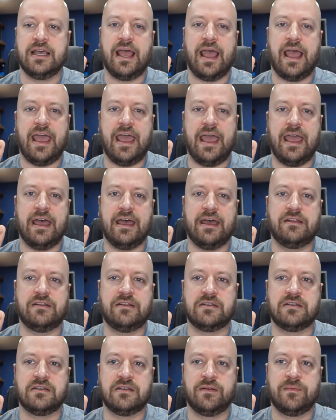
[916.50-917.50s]

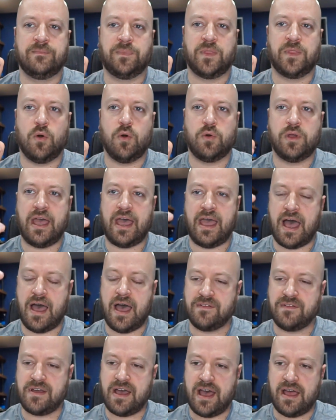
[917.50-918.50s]
and okay,
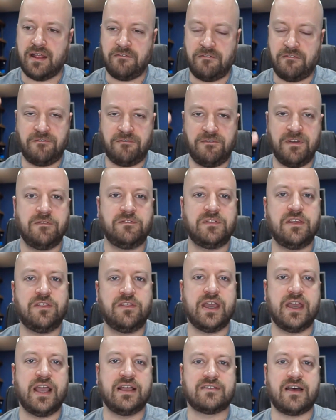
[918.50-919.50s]
I've got 50
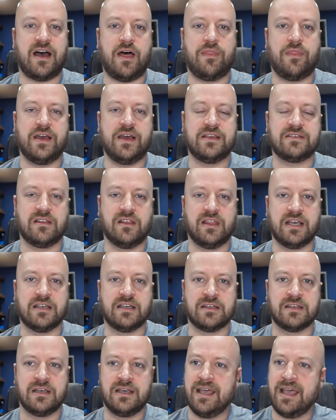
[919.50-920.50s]
things on this
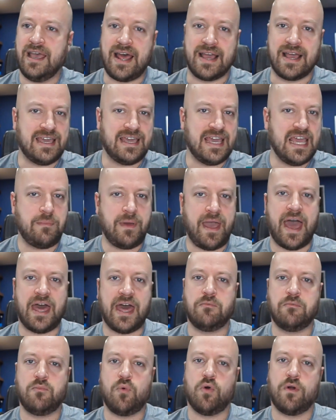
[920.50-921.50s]
list and I keep
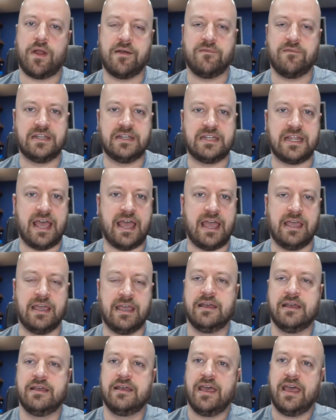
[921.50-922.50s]
adding more every day,
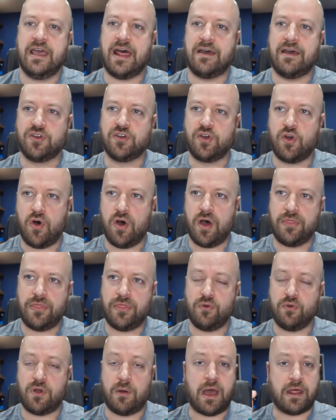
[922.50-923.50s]
and
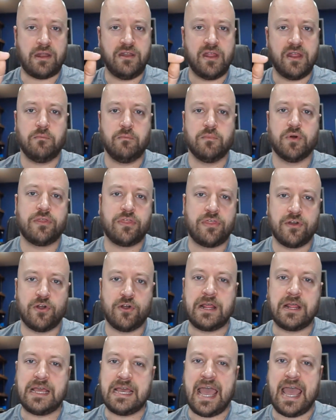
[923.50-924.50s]
I'm on number
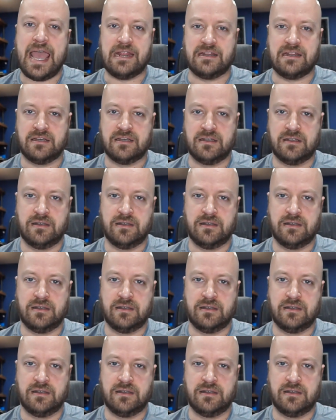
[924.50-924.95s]
38.